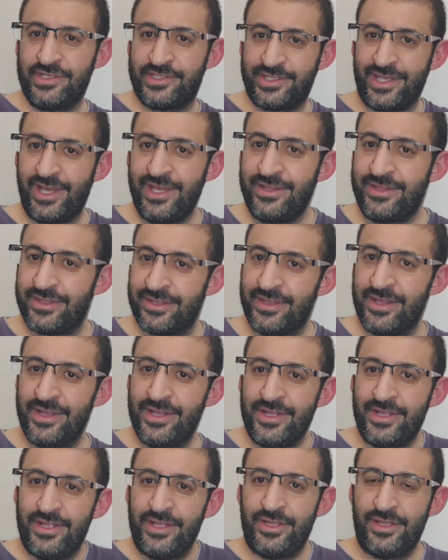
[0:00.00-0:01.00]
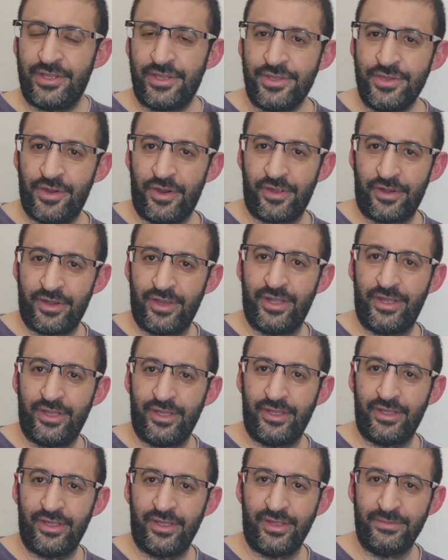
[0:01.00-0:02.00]
inside
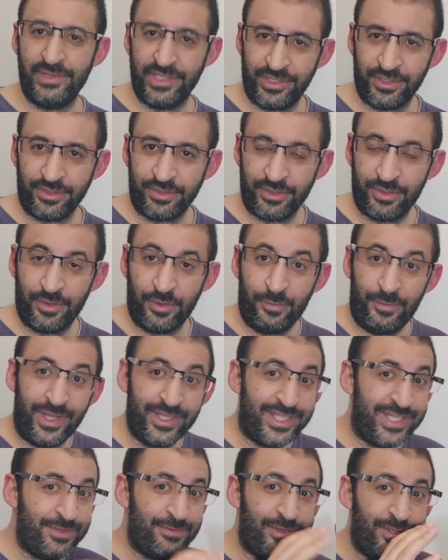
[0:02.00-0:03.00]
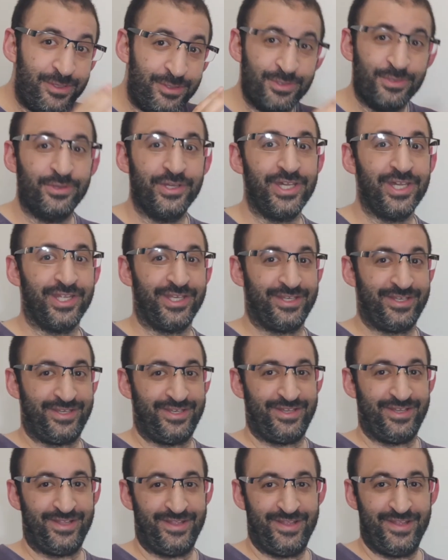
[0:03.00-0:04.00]
your method. What you will do here?
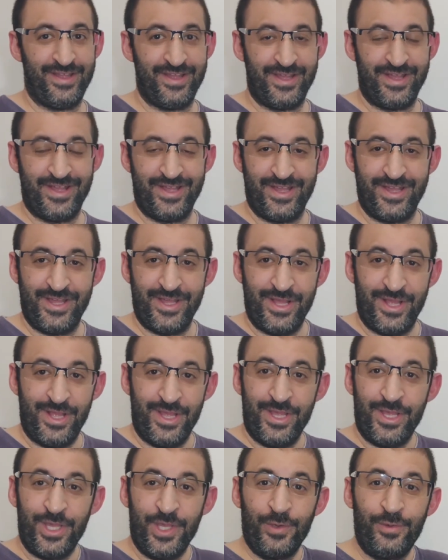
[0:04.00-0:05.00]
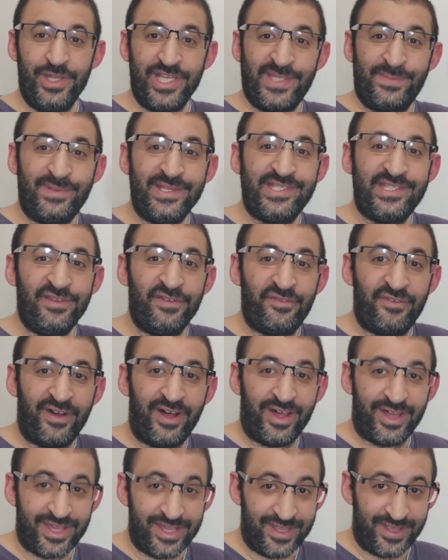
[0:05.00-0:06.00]
you will
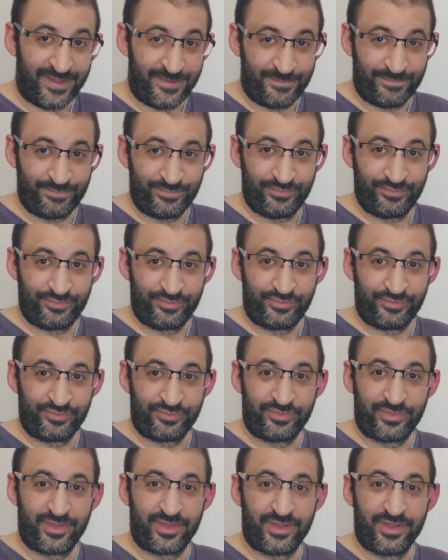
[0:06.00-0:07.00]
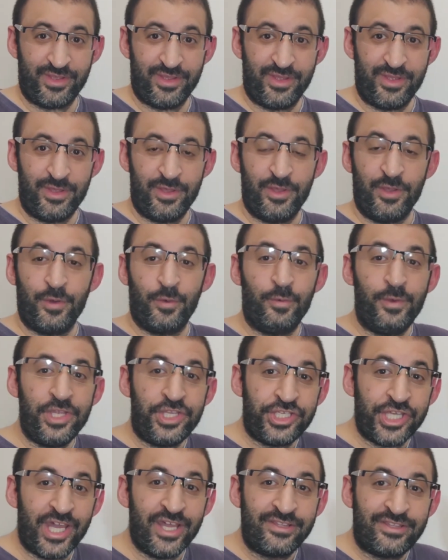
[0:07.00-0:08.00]
specify
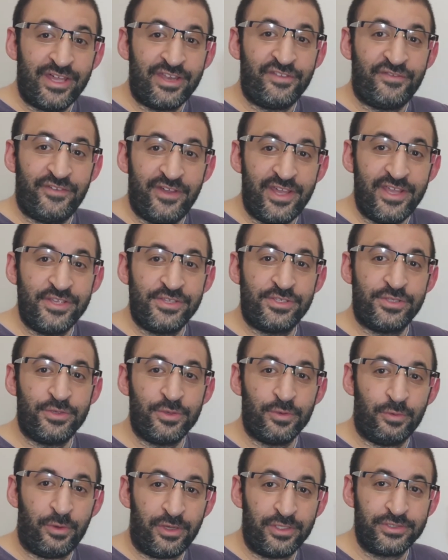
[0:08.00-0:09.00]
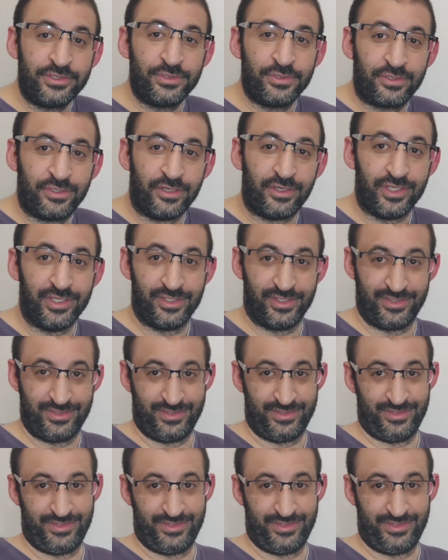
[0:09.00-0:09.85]
which interface you want to call